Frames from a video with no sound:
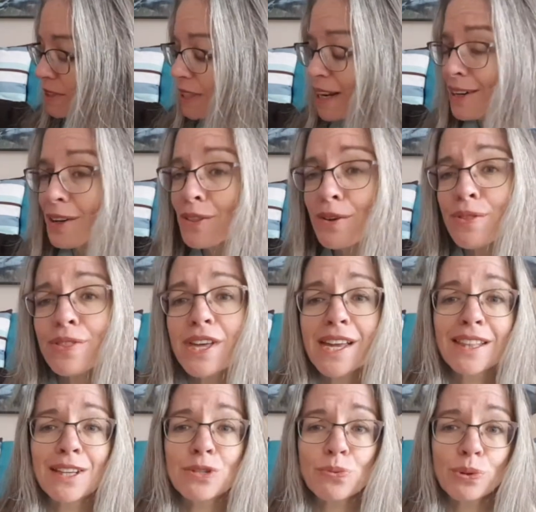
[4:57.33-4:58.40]
Another
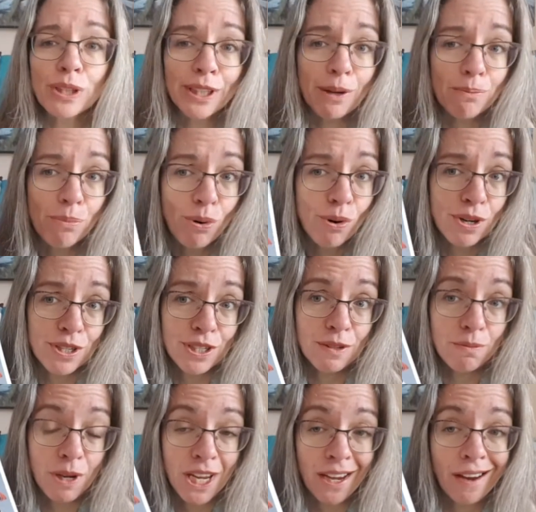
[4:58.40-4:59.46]
thing that's really important
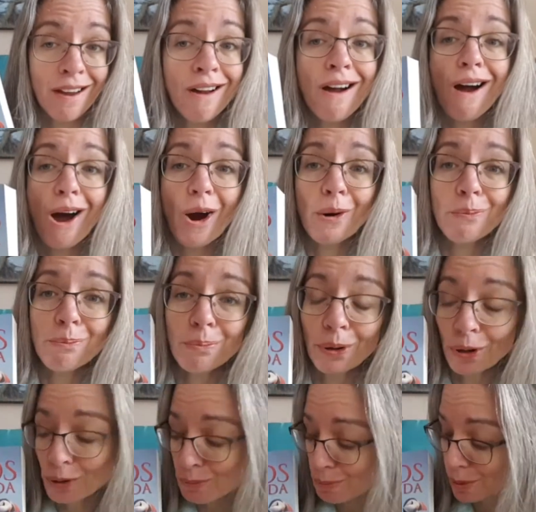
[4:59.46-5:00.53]
to me are
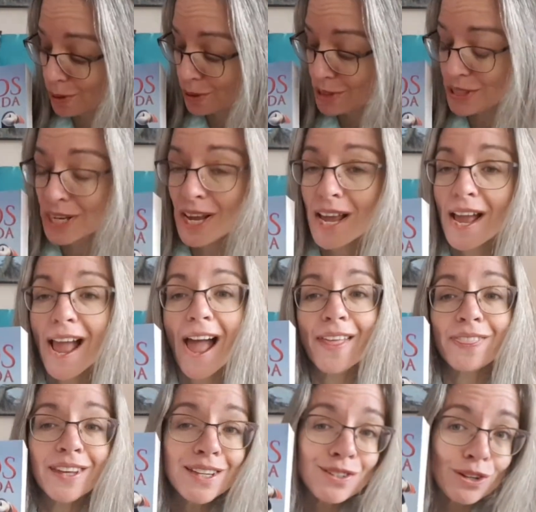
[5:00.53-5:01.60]
bird books.
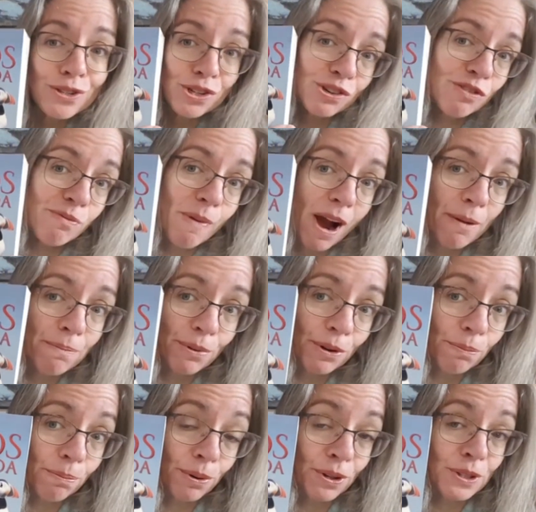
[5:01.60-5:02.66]
And these are two of my
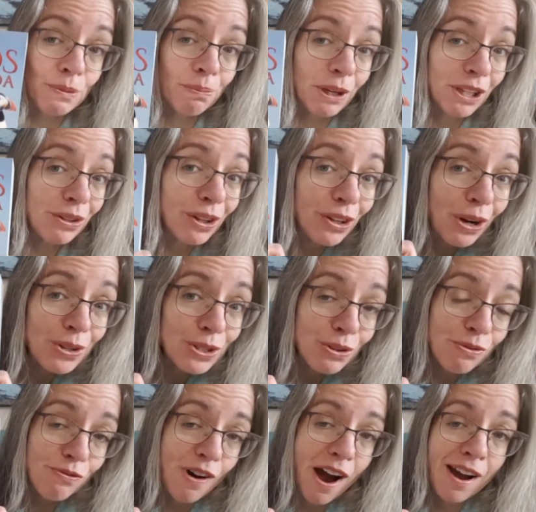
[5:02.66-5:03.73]
bird books, but you can also
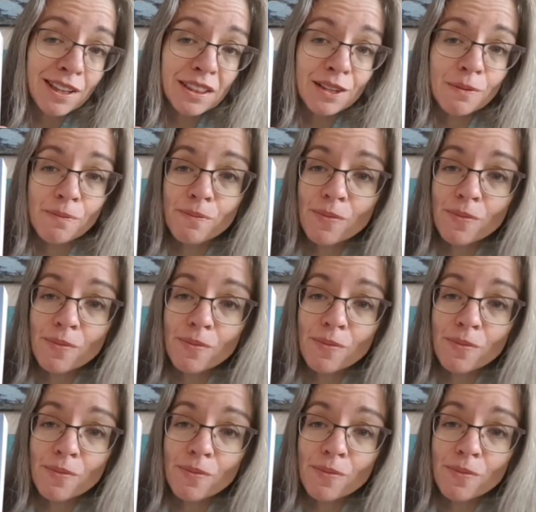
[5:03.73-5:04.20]
find them